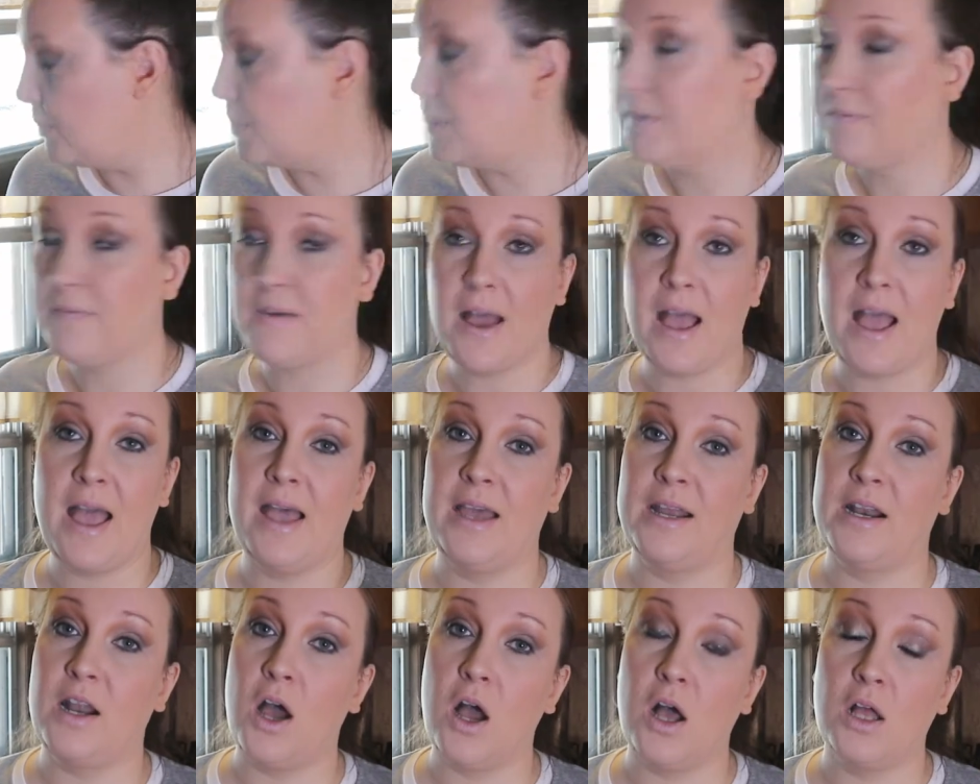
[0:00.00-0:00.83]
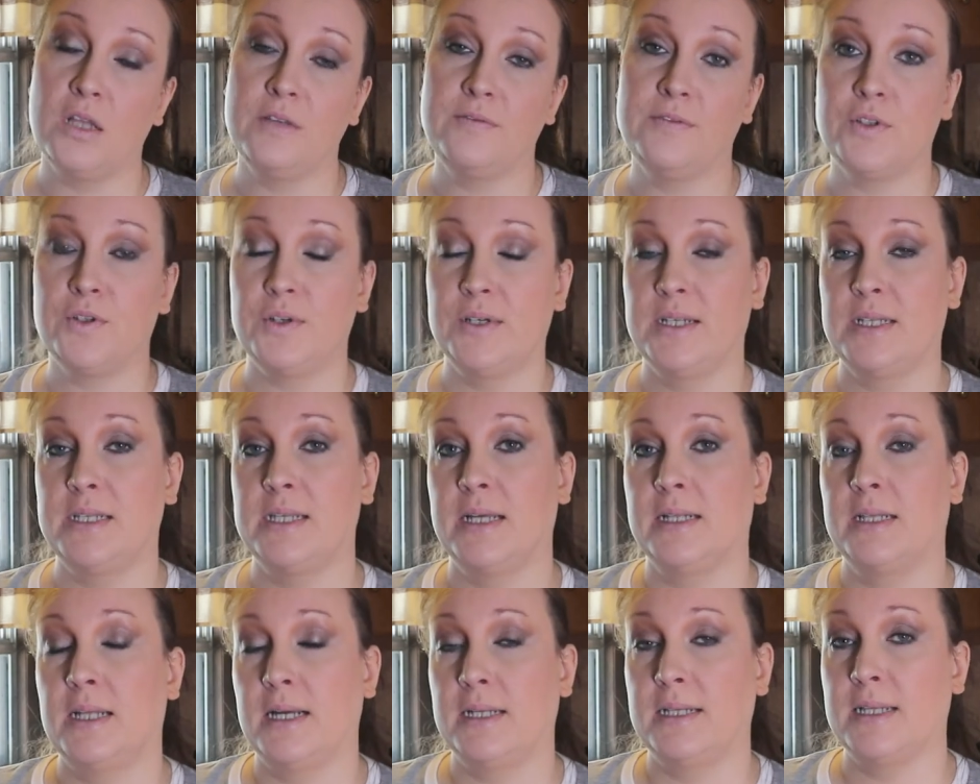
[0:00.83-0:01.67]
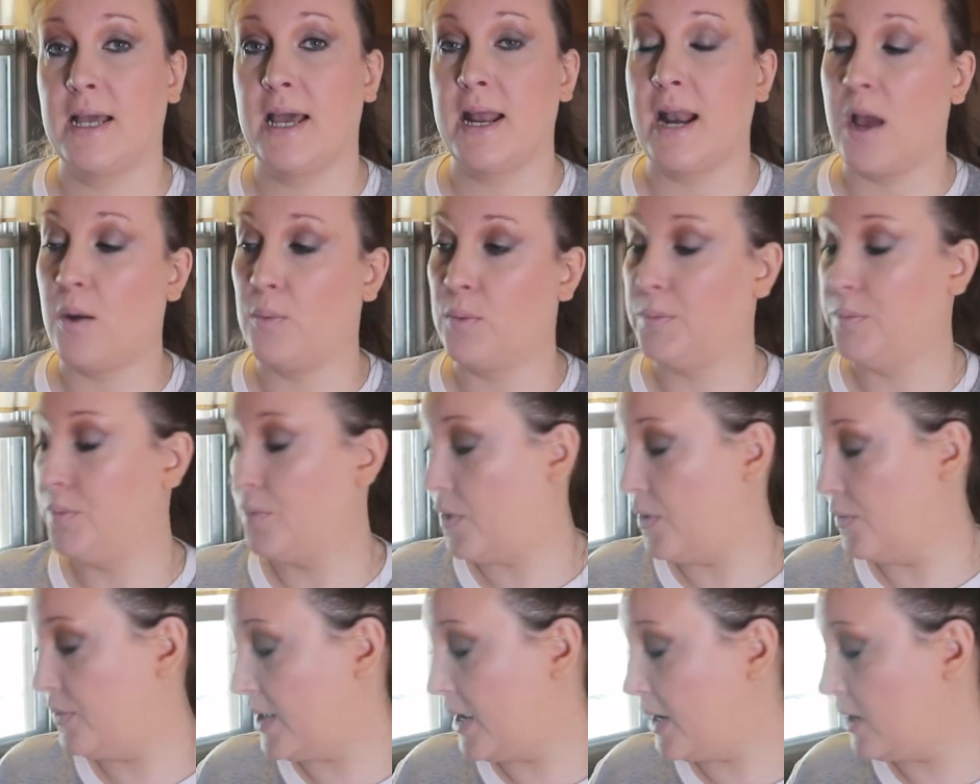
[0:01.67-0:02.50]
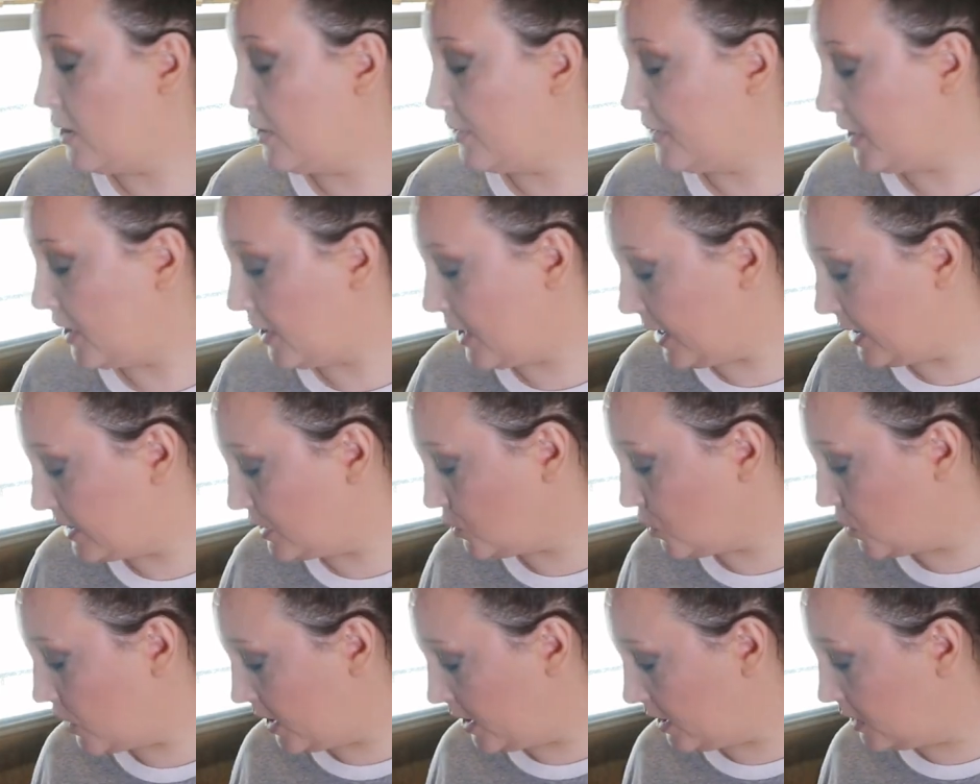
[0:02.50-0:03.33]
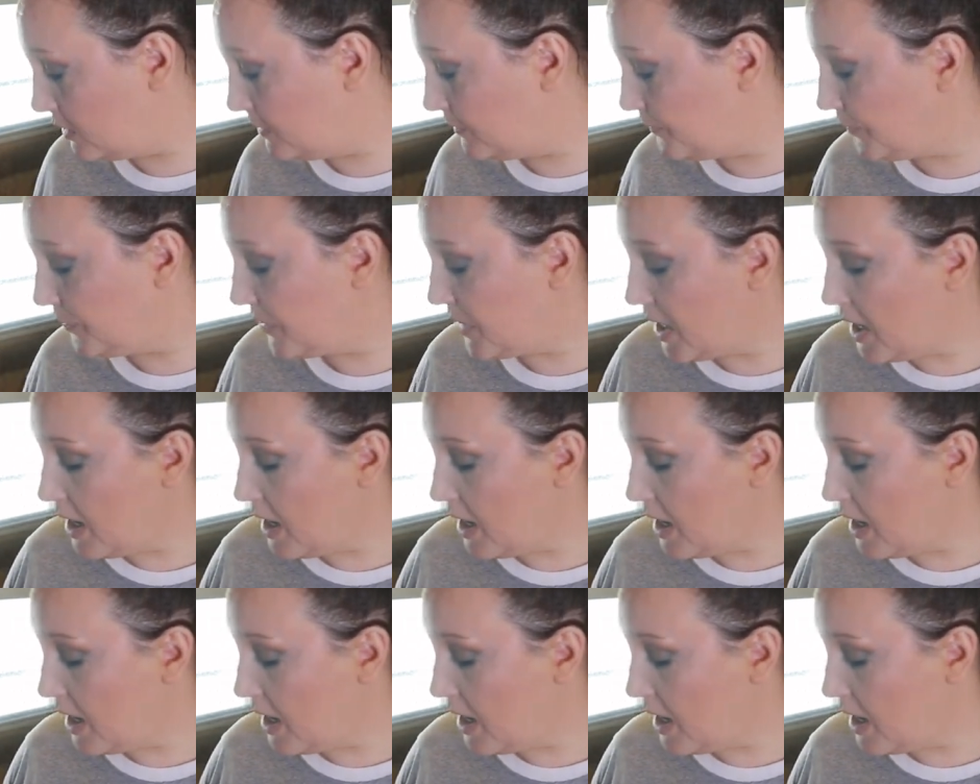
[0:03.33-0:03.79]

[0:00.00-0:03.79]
If I had olives or anything like that, I would throw that on there as well.